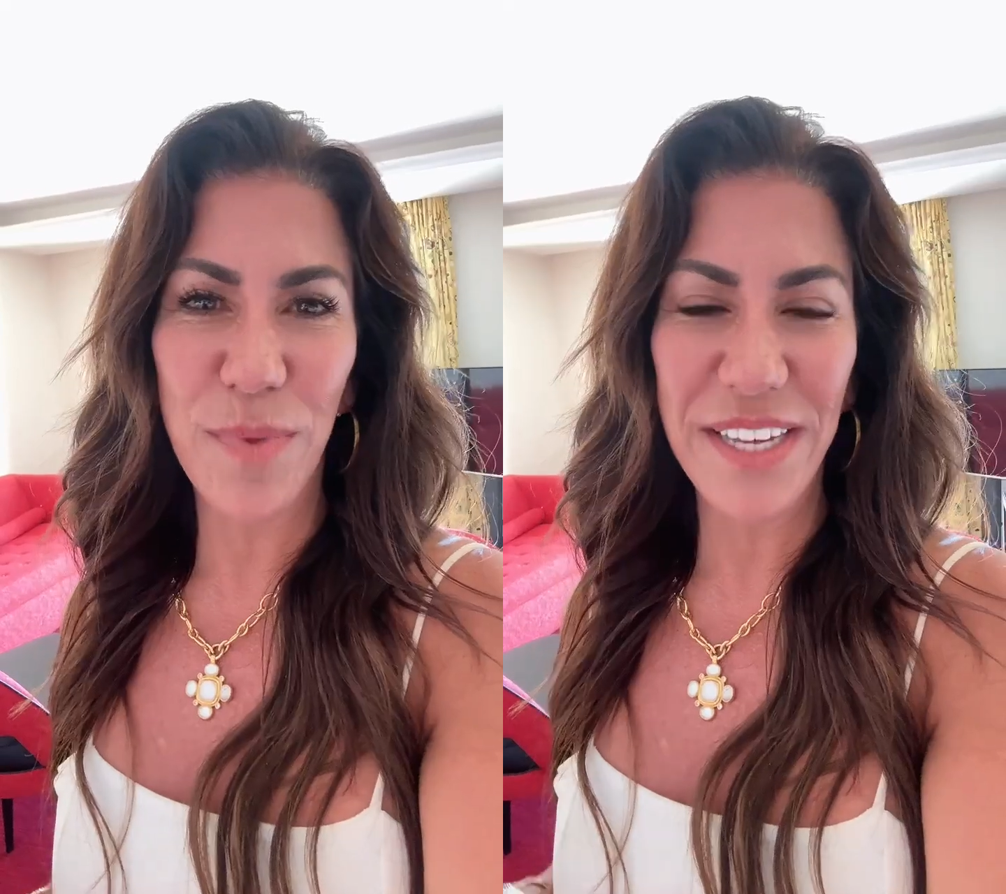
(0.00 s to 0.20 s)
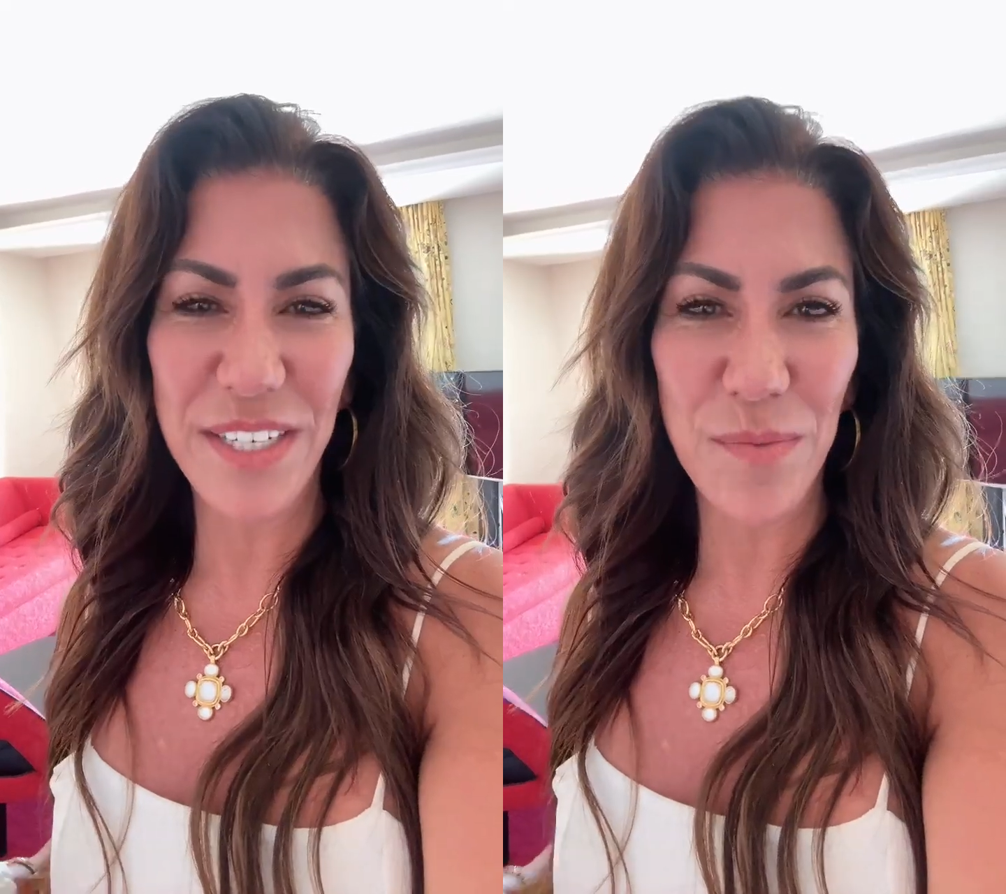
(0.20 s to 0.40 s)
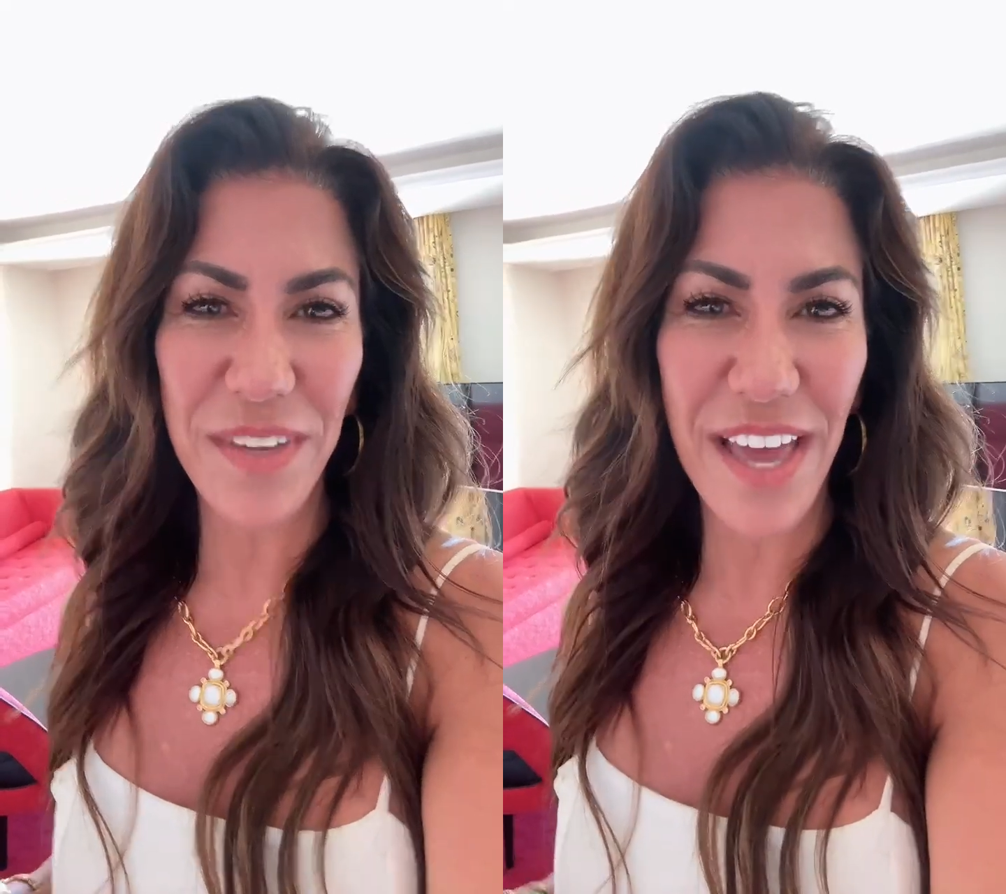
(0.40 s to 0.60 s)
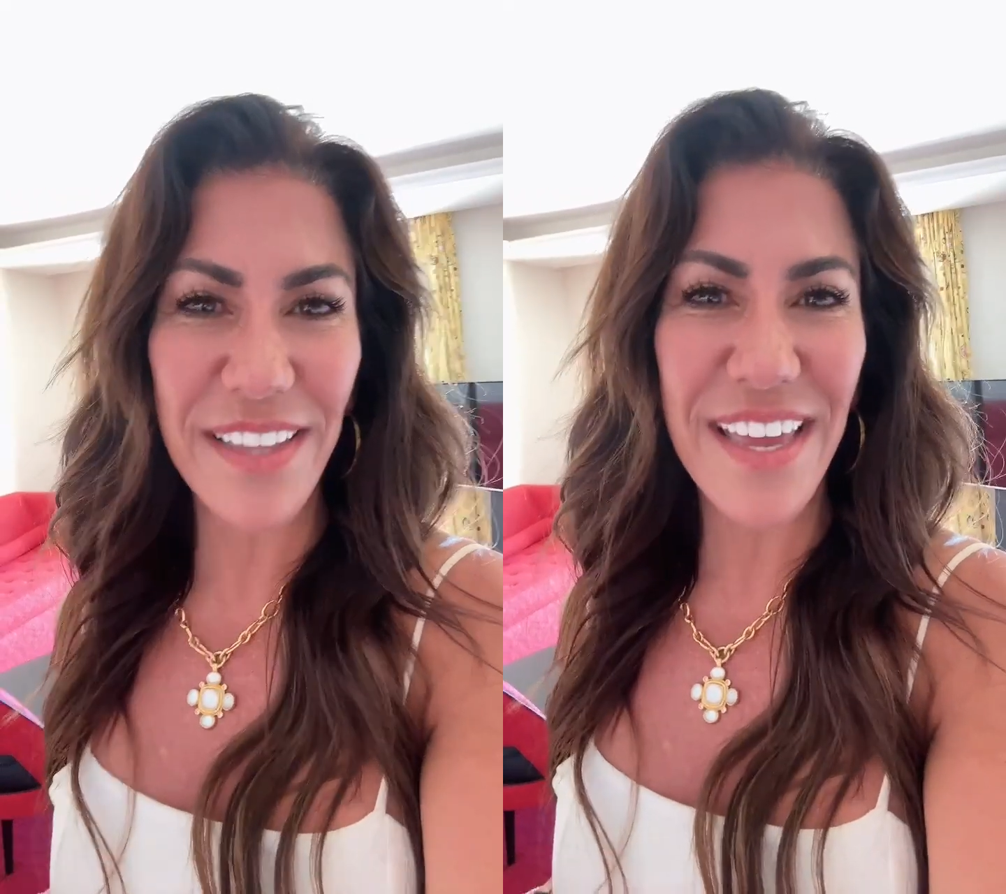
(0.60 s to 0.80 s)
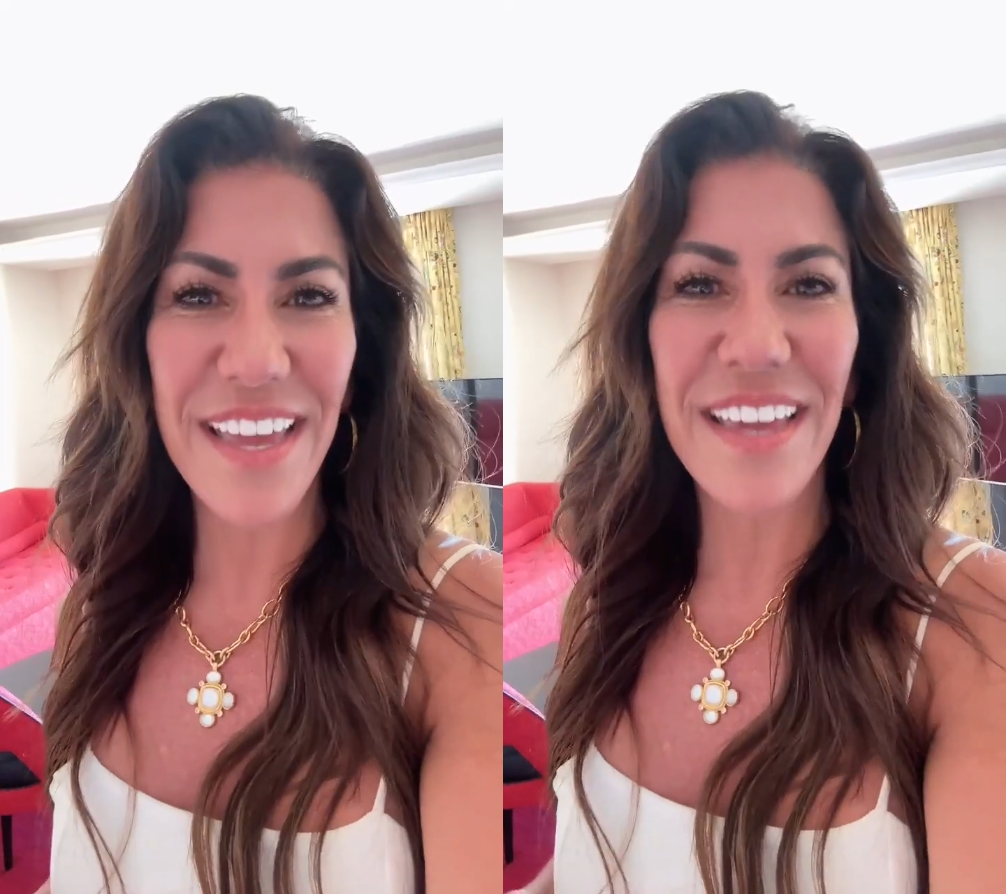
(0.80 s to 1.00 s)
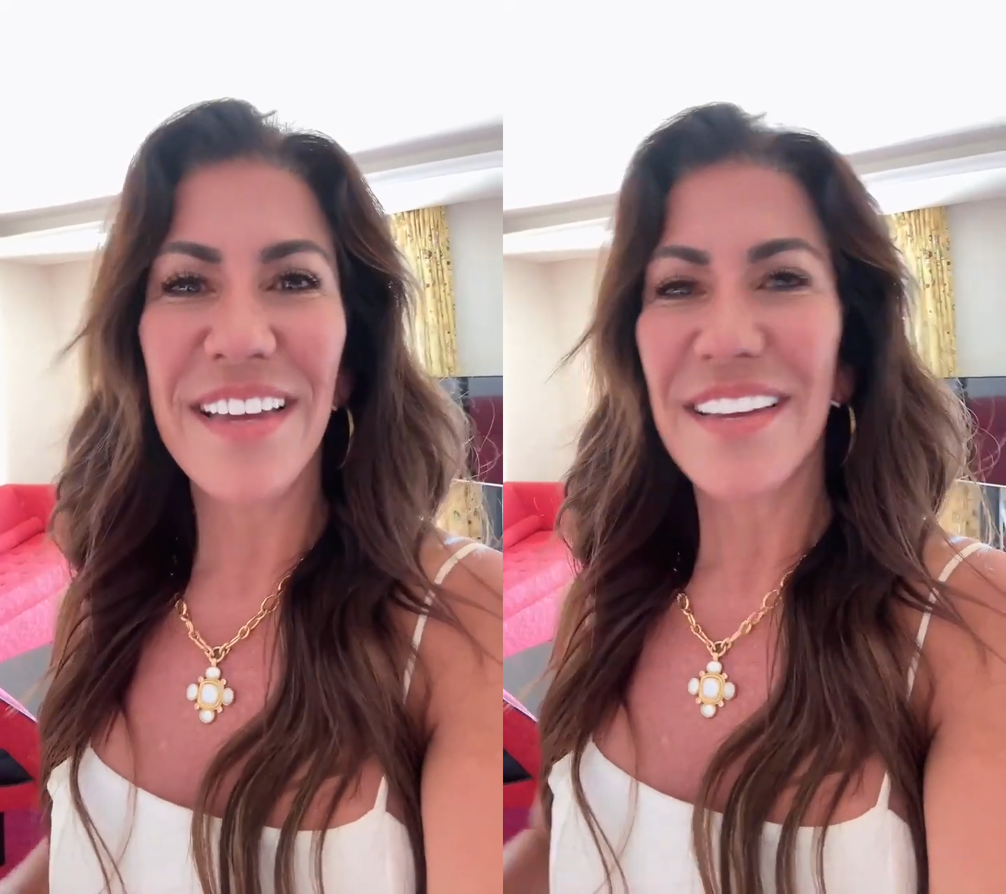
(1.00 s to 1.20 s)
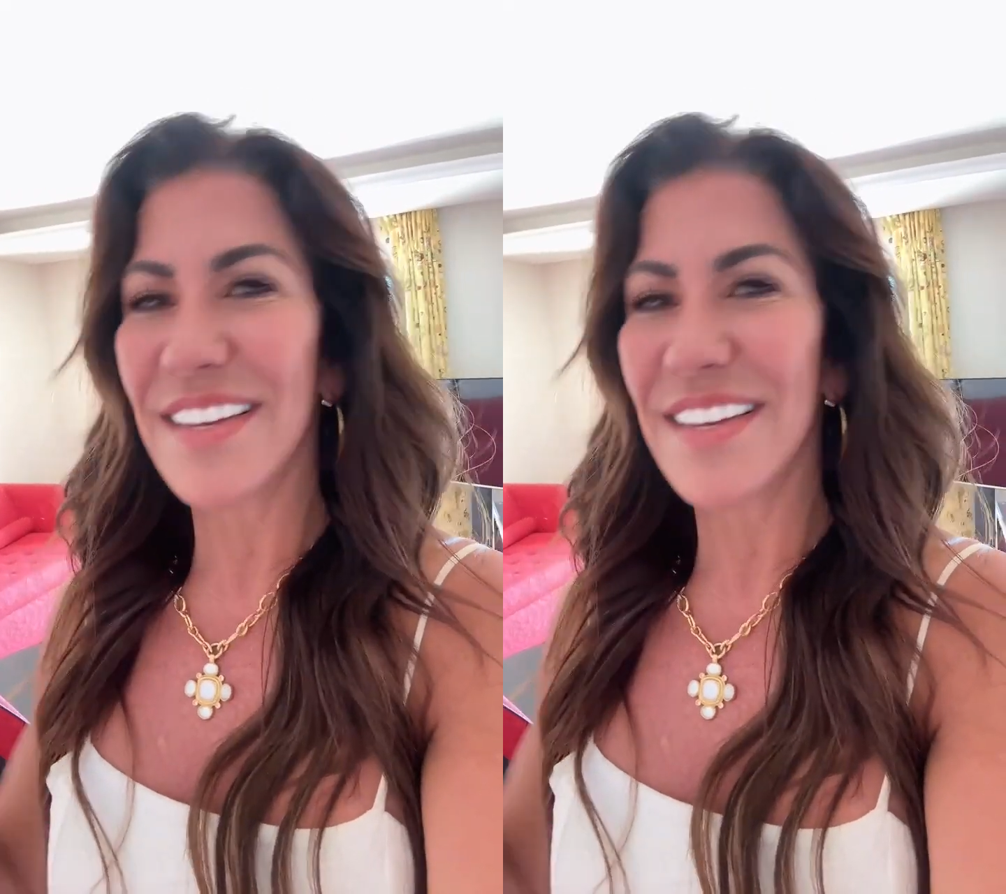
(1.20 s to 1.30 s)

by Tim Kelly.